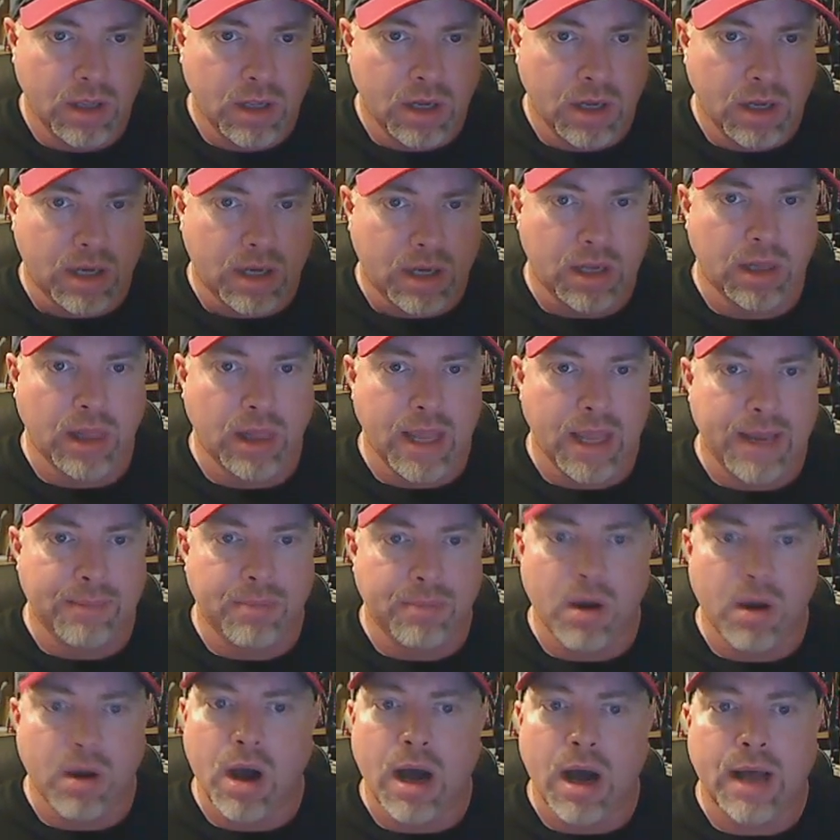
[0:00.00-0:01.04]
a clay
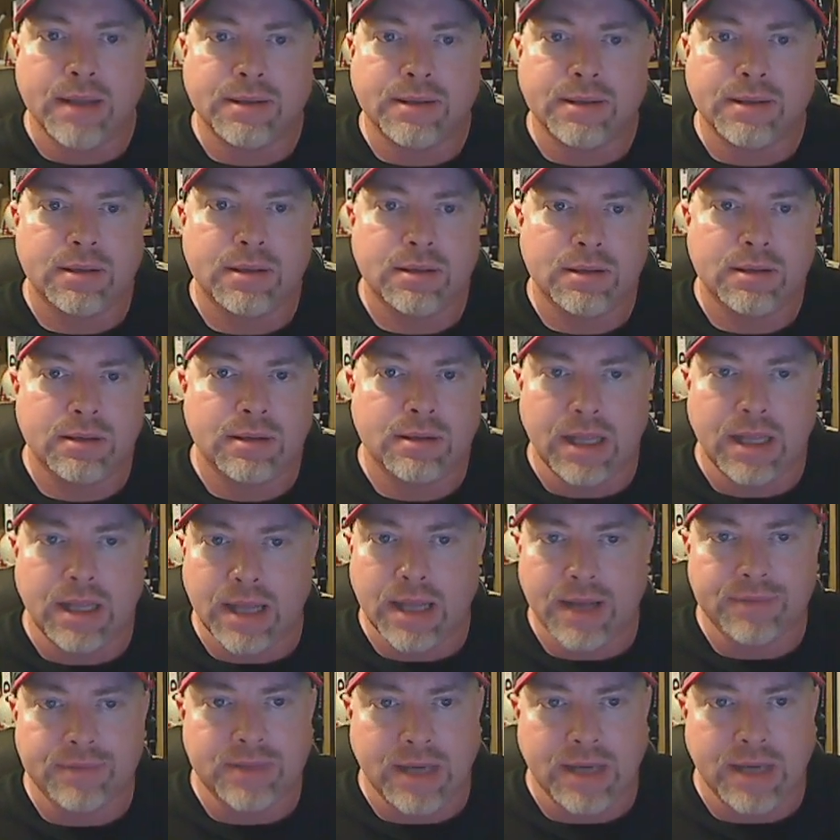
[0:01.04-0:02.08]
pot. They
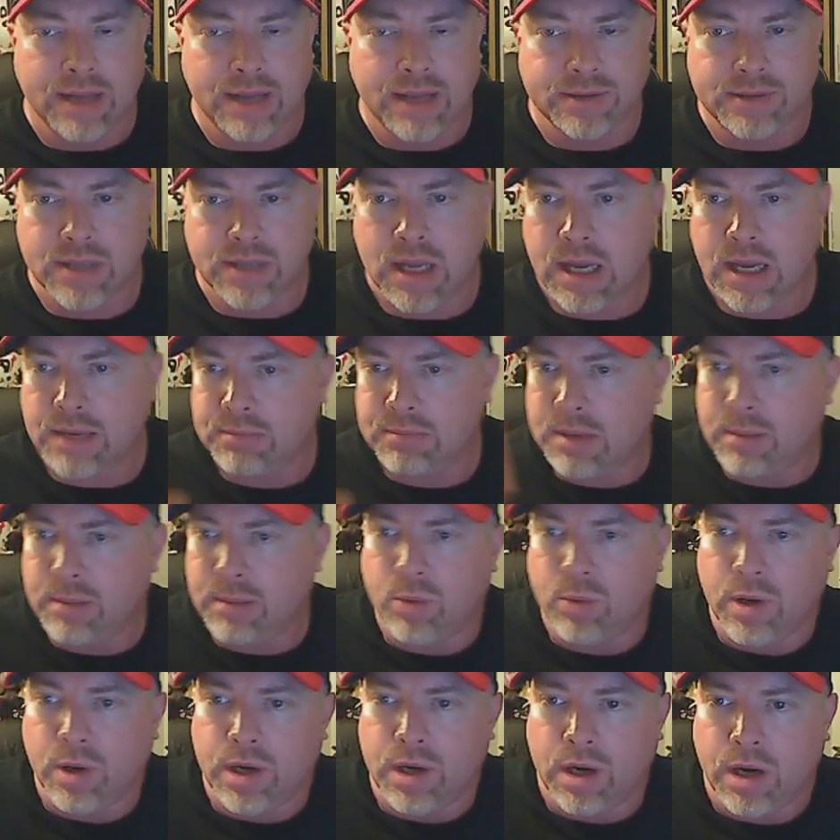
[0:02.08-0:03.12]
left it outside, maybe
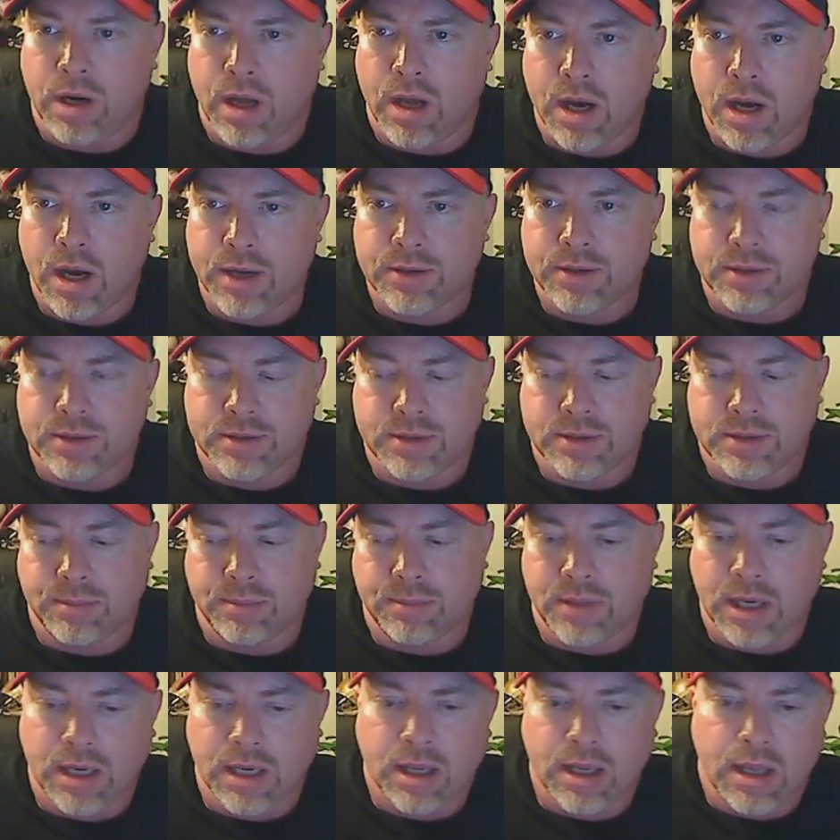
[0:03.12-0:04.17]
went on a hunt or
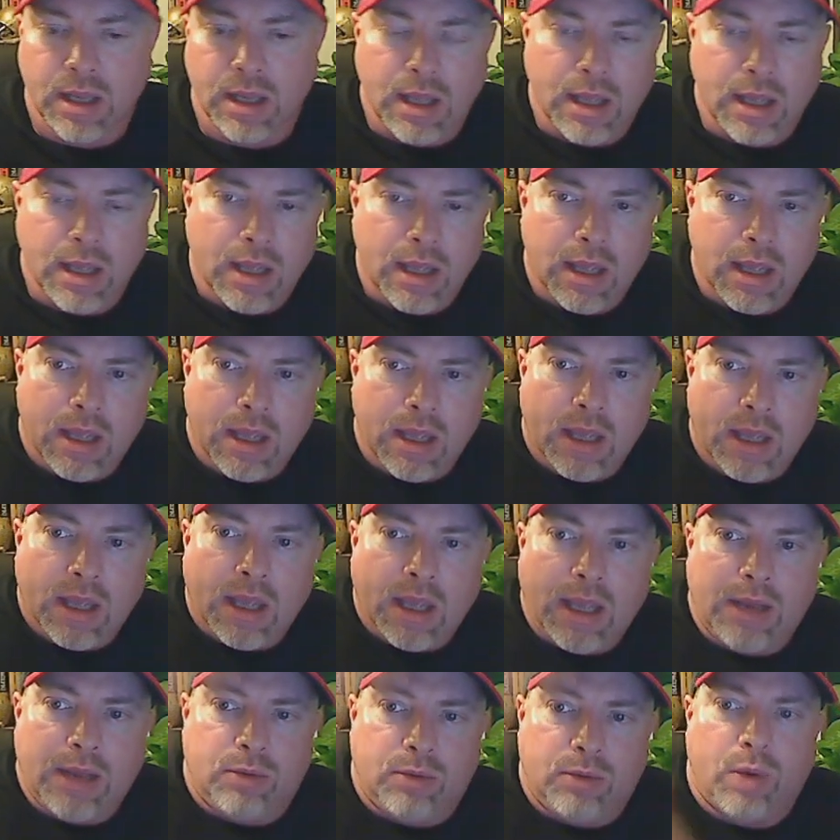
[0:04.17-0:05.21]
something.
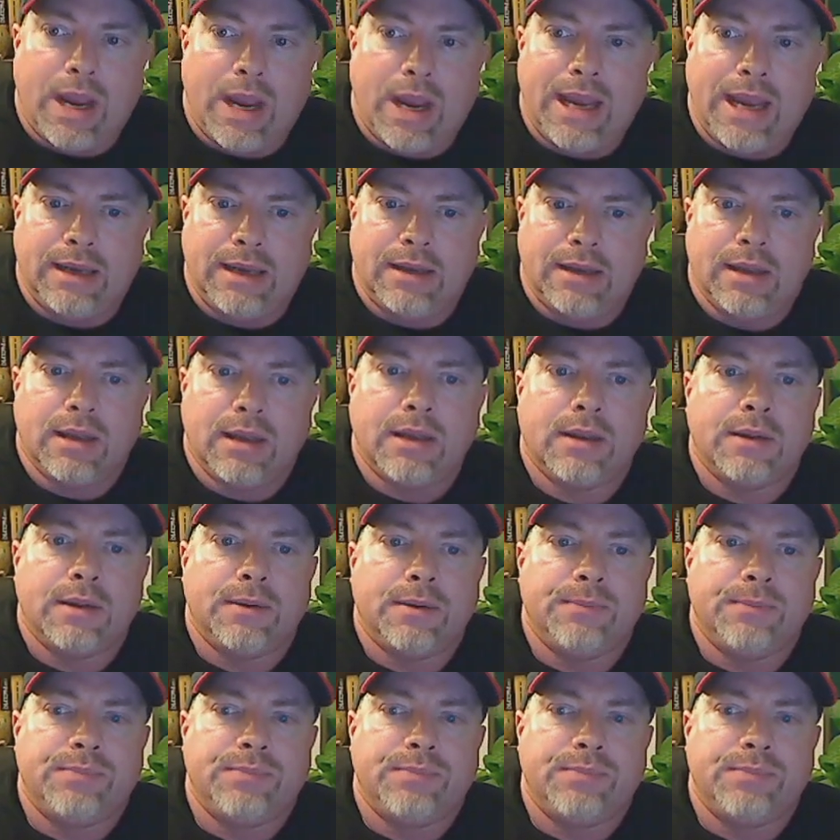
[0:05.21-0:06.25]
It rained,
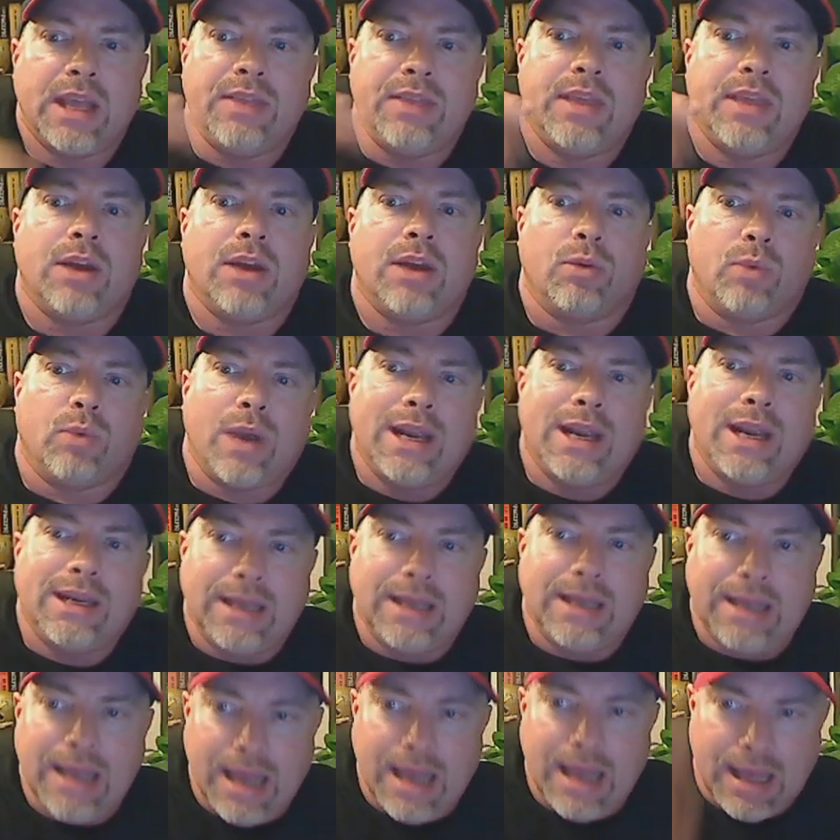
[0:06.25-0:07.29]
and then it rained
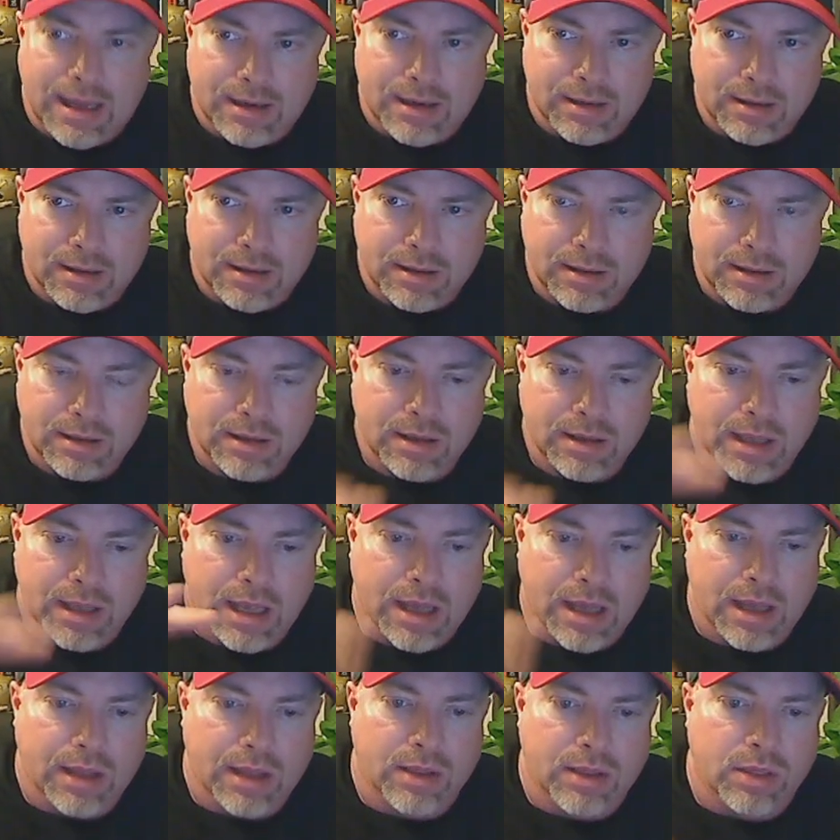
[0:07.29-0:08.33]
again,
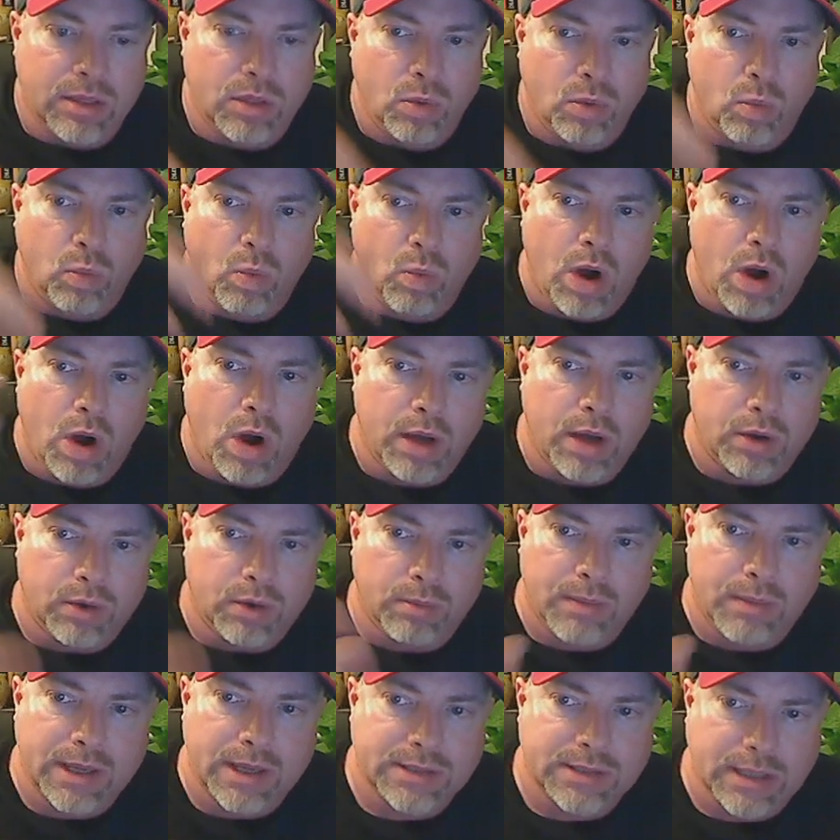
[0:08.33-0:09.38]
and the water
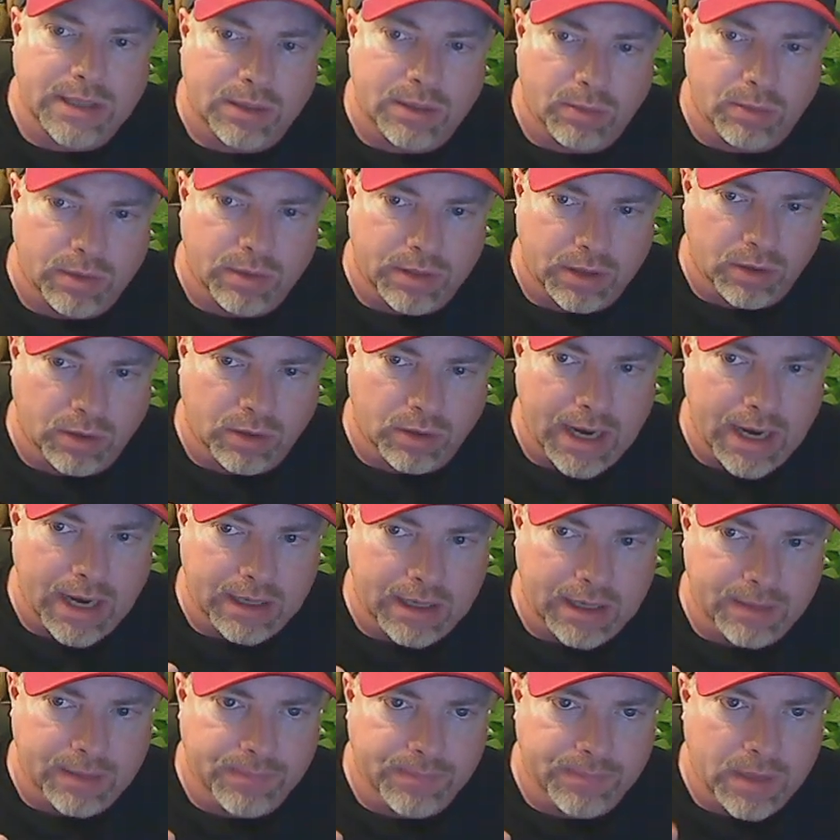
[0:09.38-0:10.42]
mixing with the
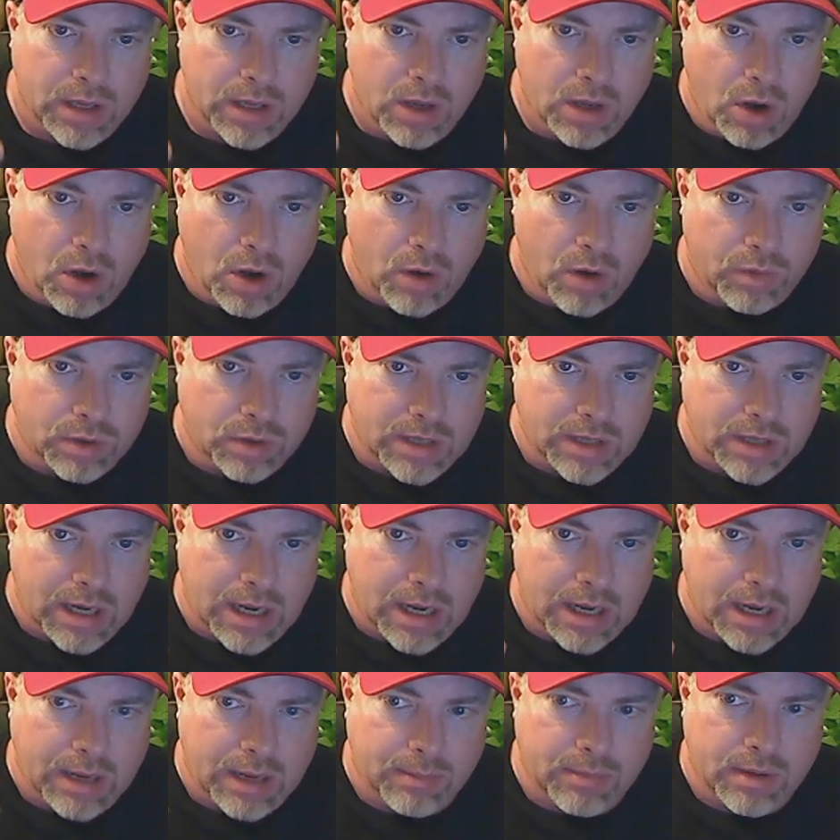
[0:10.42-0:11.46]
grain, over
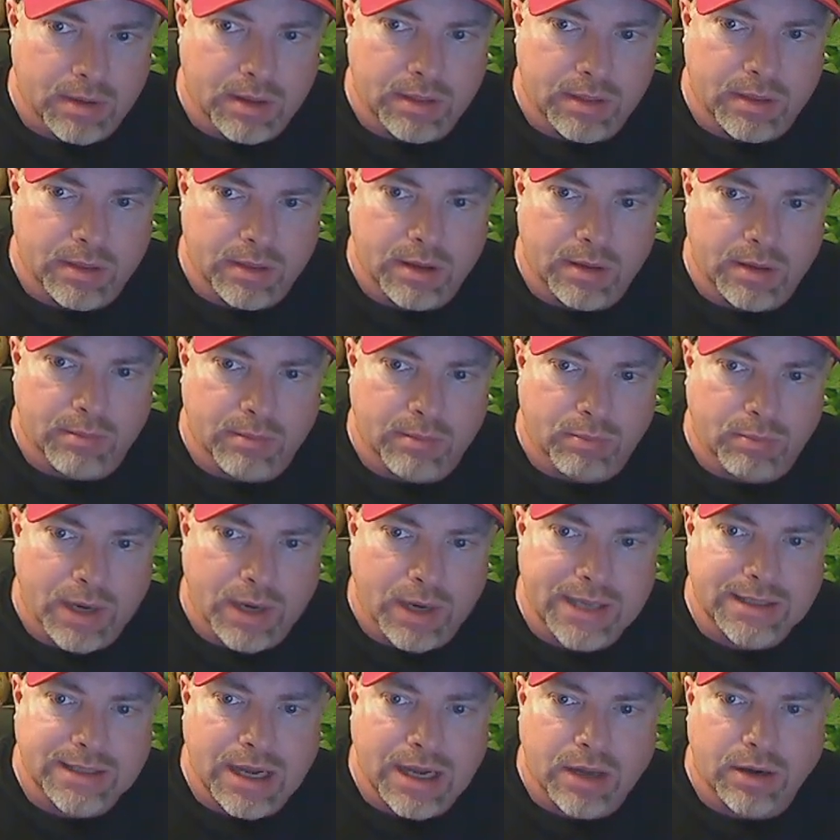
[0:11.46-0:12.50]
time, the
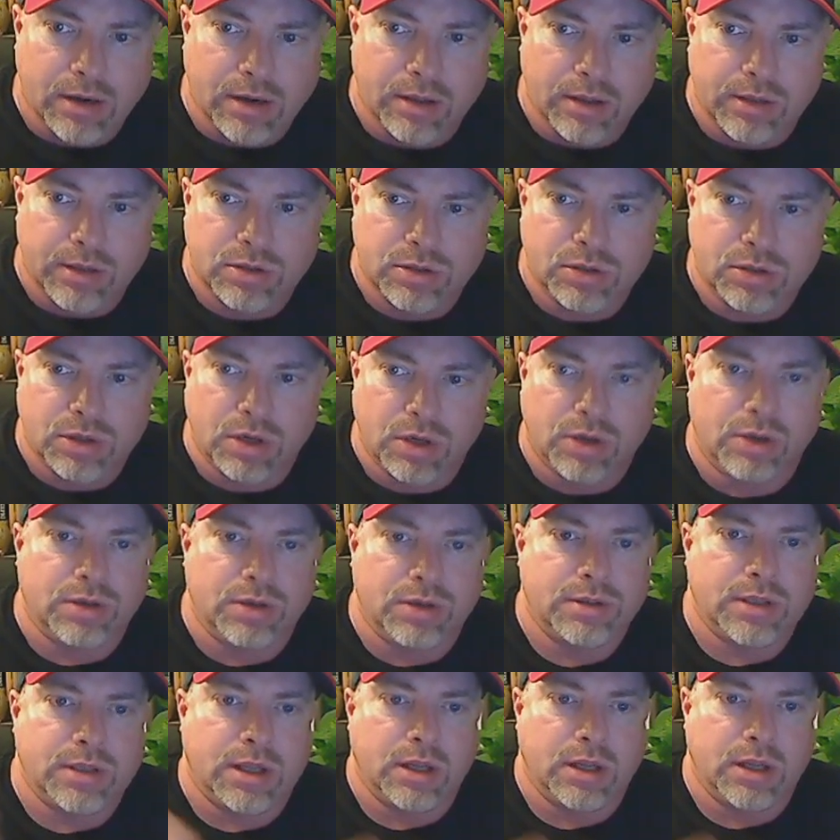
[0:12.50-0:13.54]
breakdown of the
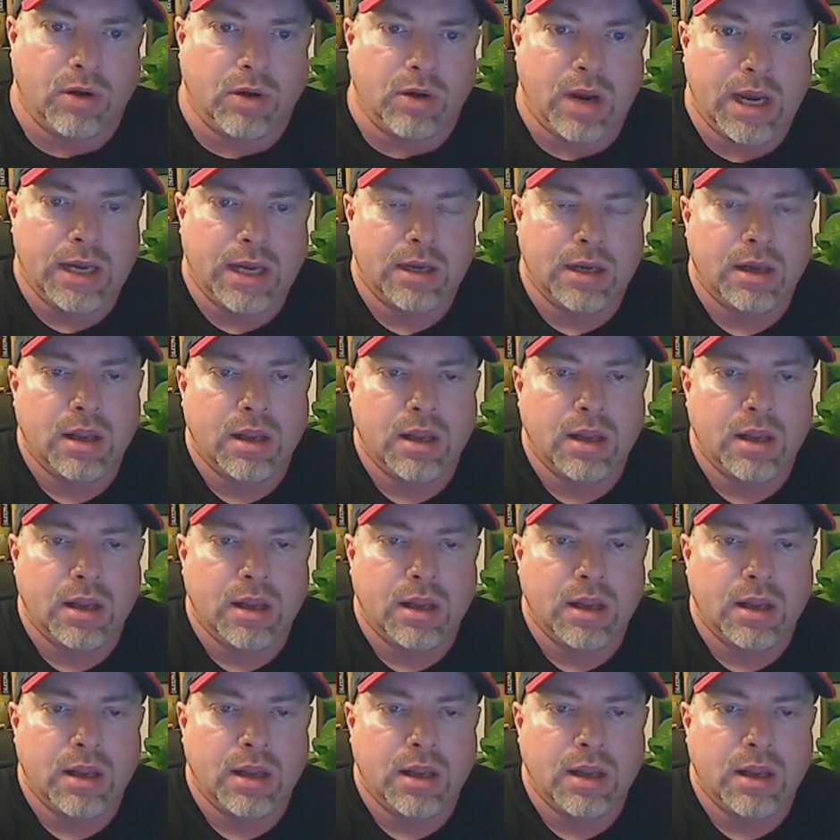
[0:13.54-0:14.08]
sugars in the grain